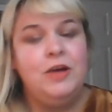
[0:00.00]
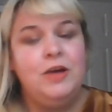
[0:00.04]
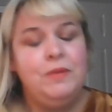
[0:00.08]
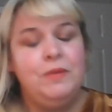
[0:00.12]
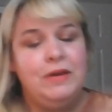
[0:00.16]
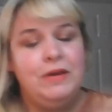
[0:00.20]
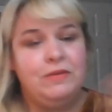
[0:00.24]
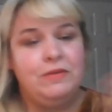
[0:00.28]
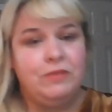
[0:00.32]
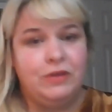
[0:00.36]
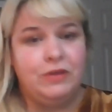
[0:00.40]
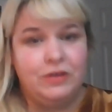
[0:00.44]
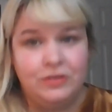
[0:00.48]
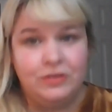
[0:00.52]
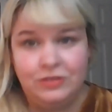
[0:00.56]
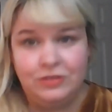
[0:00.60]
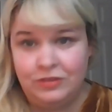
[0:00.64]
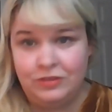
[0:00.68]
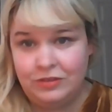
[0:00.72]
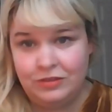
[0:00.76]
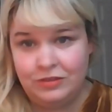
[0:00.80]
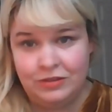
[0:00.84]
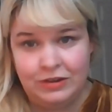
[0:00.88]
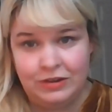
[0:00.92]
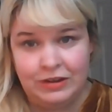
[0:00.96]
we have rehearsal
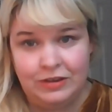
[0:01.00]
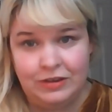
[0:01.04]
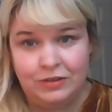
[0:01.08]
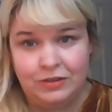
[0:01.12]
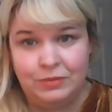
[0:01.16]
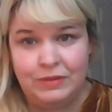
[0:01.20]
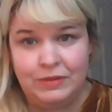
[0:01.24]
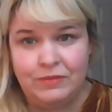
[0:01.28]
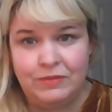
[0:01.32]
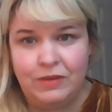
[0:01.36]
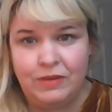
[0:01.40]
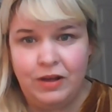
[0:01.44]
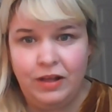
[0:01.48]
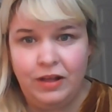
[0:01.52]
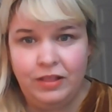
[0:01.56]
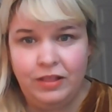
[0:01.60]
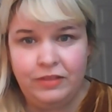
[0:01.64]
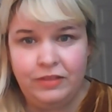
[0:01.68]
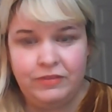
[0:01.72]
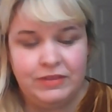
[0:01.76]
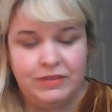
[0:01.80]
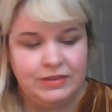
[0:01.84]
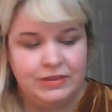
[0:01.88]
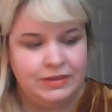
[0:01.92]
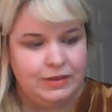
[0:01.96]
studios, we have all
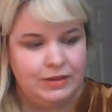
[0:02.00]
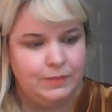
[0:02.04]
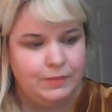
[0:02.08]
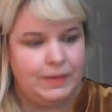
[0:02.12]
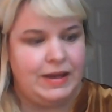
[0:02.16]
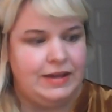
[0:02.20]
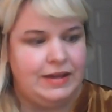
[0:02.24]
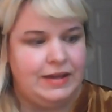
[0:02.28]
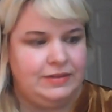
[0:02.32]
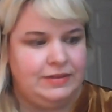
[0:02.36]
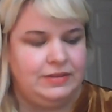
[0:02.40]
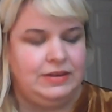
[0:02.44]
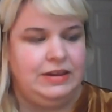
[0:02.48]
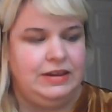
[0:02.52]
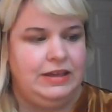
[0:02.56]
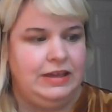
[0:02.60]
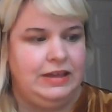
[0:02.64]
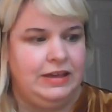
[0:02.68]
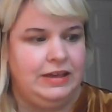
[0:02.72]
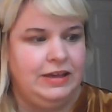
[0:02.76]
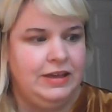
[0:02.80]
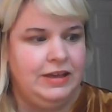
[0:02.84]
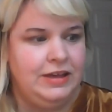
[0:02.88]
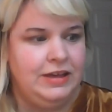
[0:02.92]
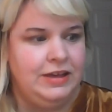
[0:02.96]
of this capacity